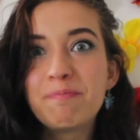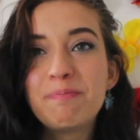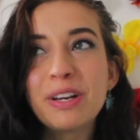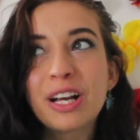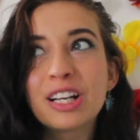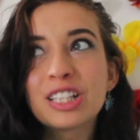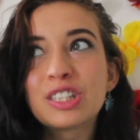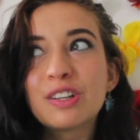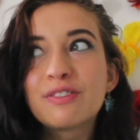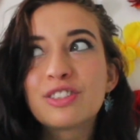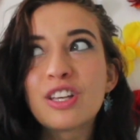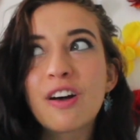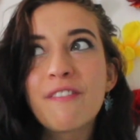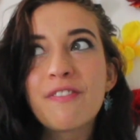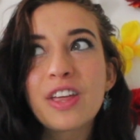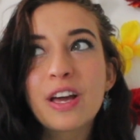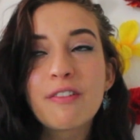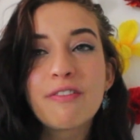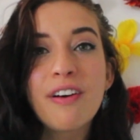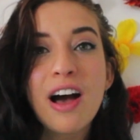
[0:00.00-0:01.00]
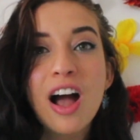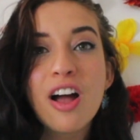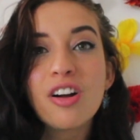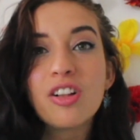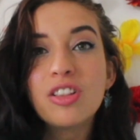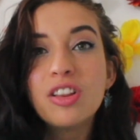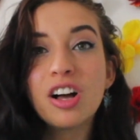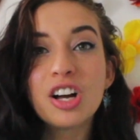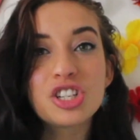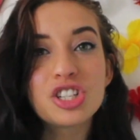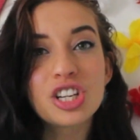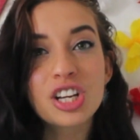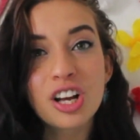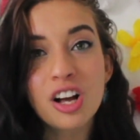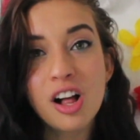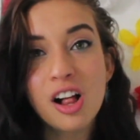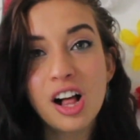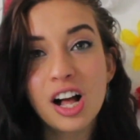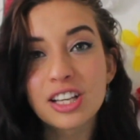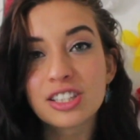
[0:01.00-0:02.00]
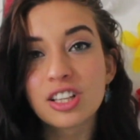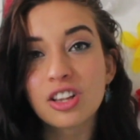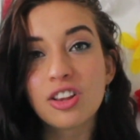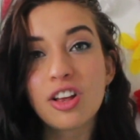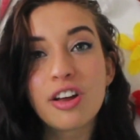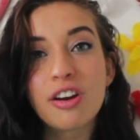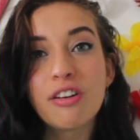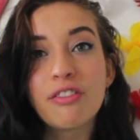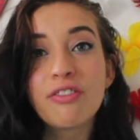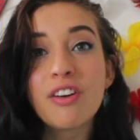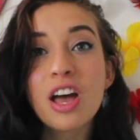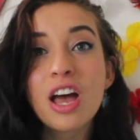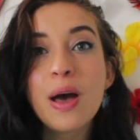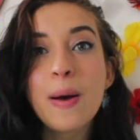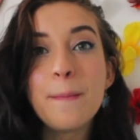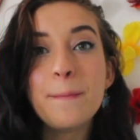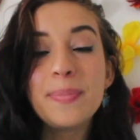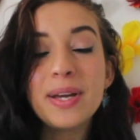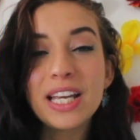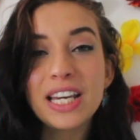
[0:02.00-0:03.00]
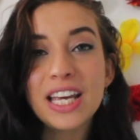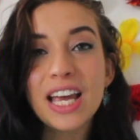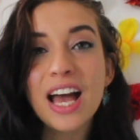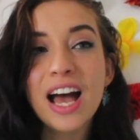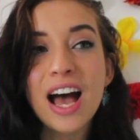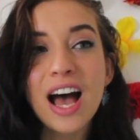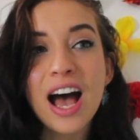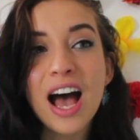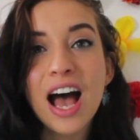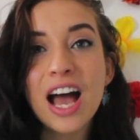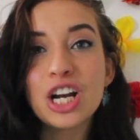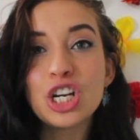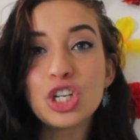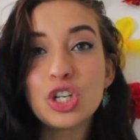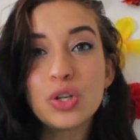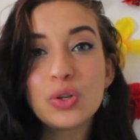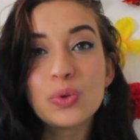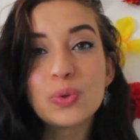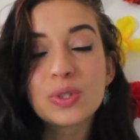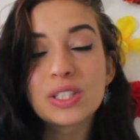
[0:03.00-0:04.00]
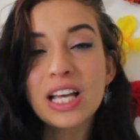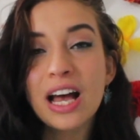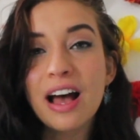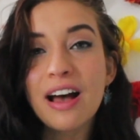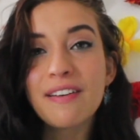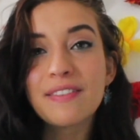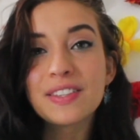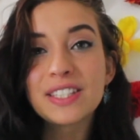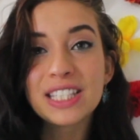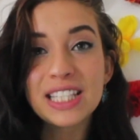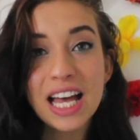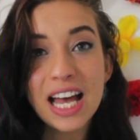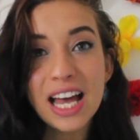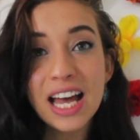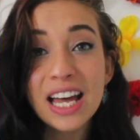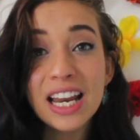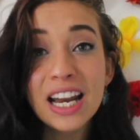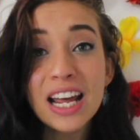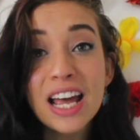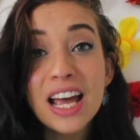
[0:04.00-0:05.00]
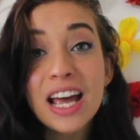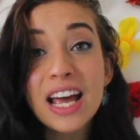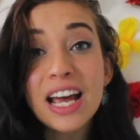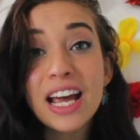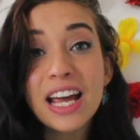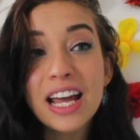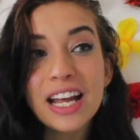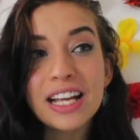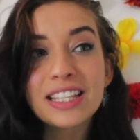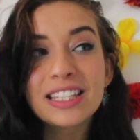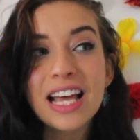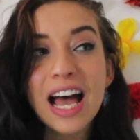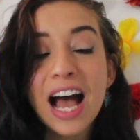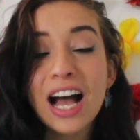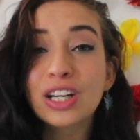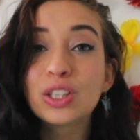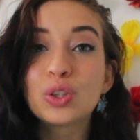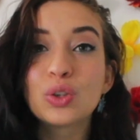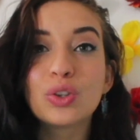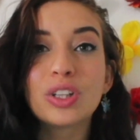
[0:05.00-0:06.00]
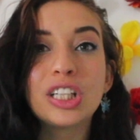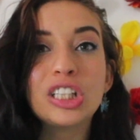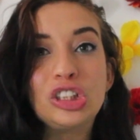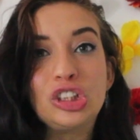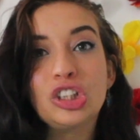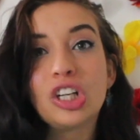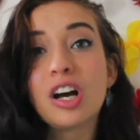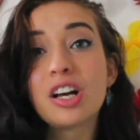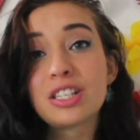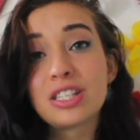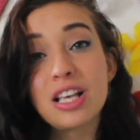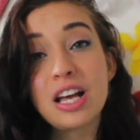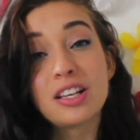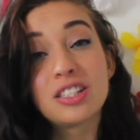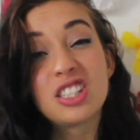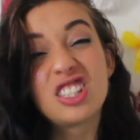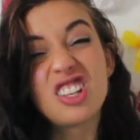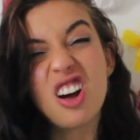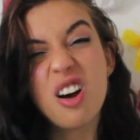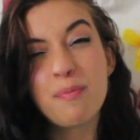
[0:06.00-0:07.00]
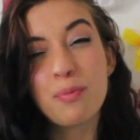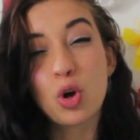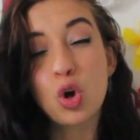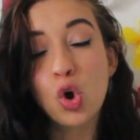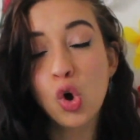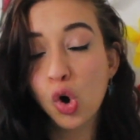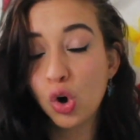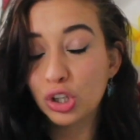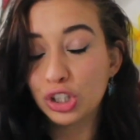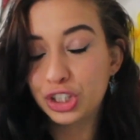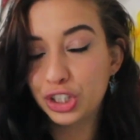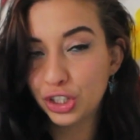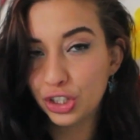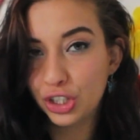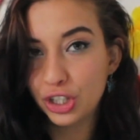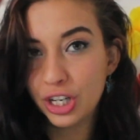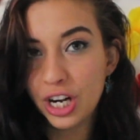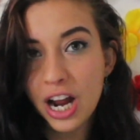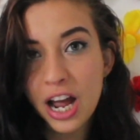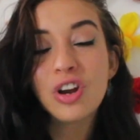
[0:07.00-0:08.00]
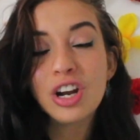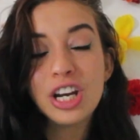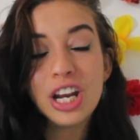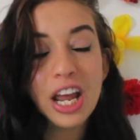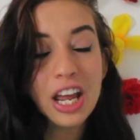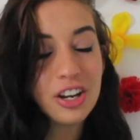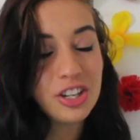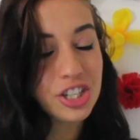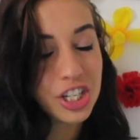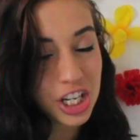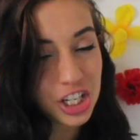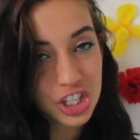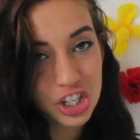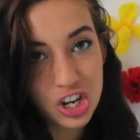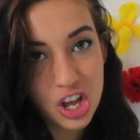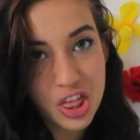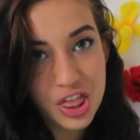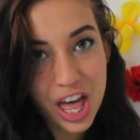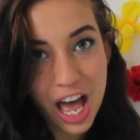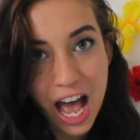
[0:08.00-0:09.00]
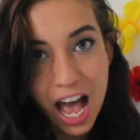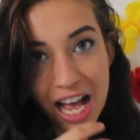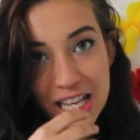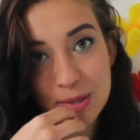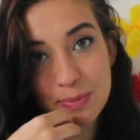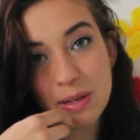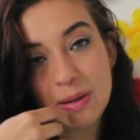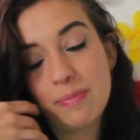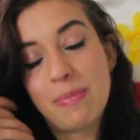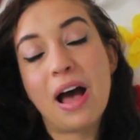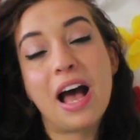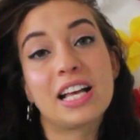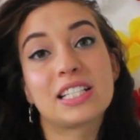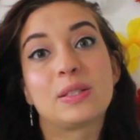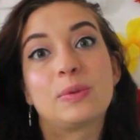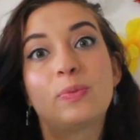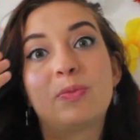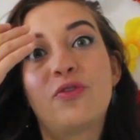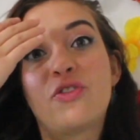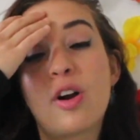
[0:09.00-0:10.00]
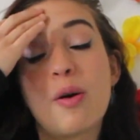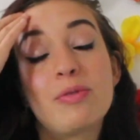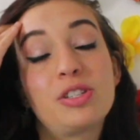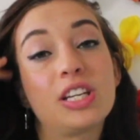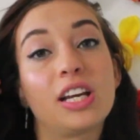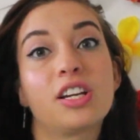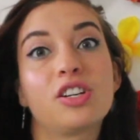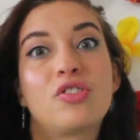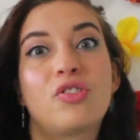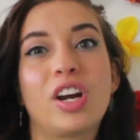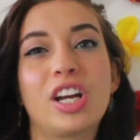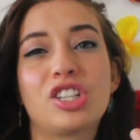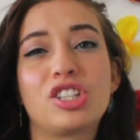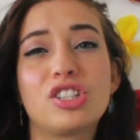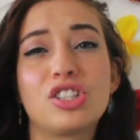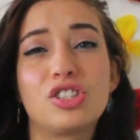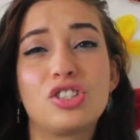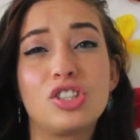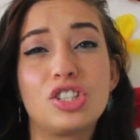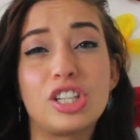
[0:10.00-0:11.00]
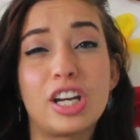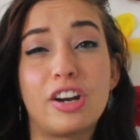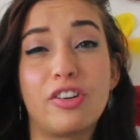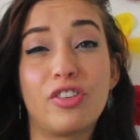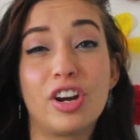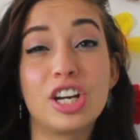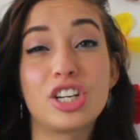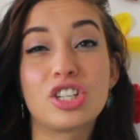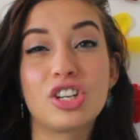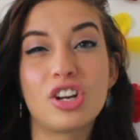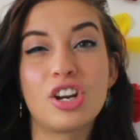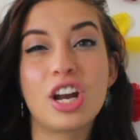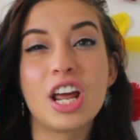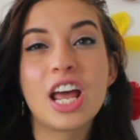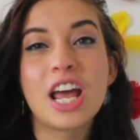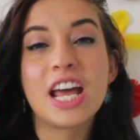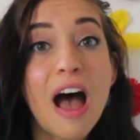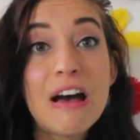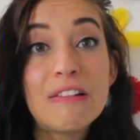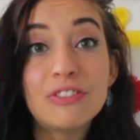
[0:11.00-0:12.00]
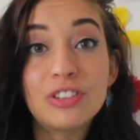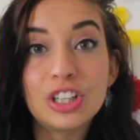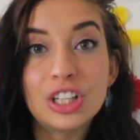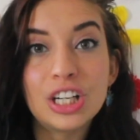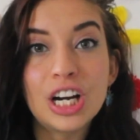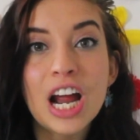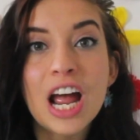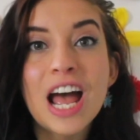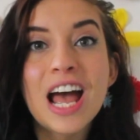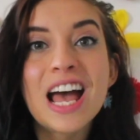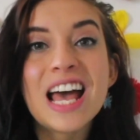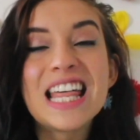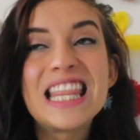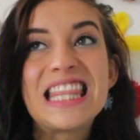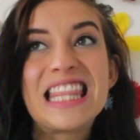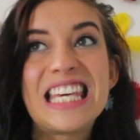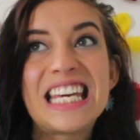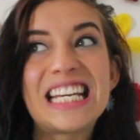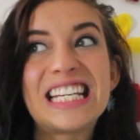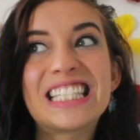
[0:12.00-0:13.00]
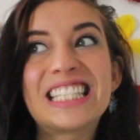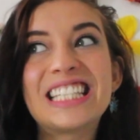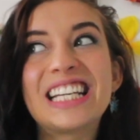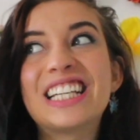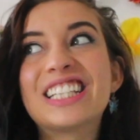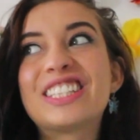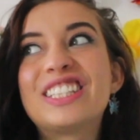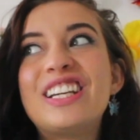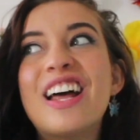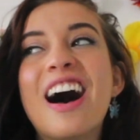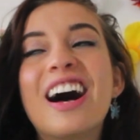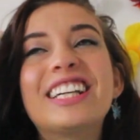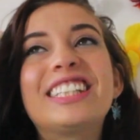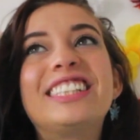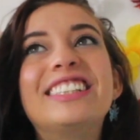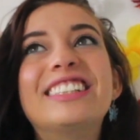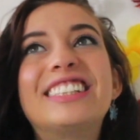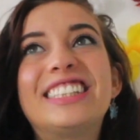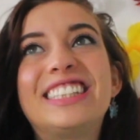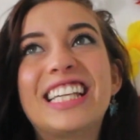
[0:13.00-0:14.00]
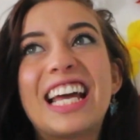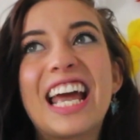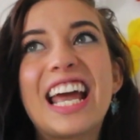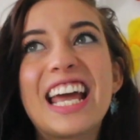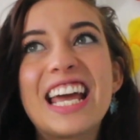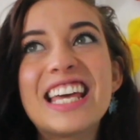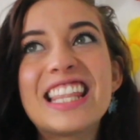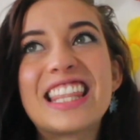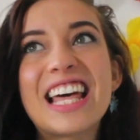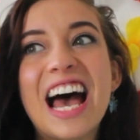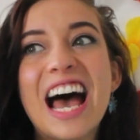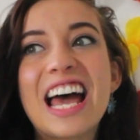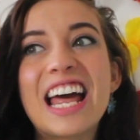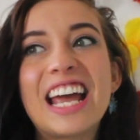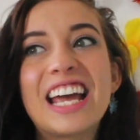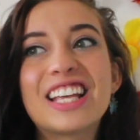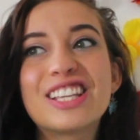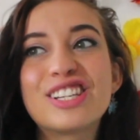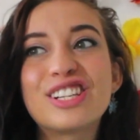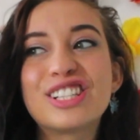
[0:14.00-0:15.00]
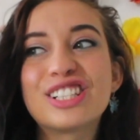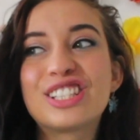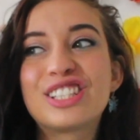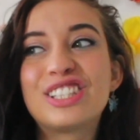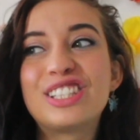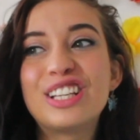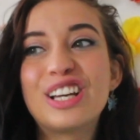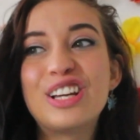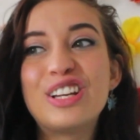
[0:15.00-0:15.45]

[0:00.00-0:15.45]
because of something biological, as a lot of media and news have said. It's actually just some culture tradition that has been passed from generation to generation. However, this is not to say that there's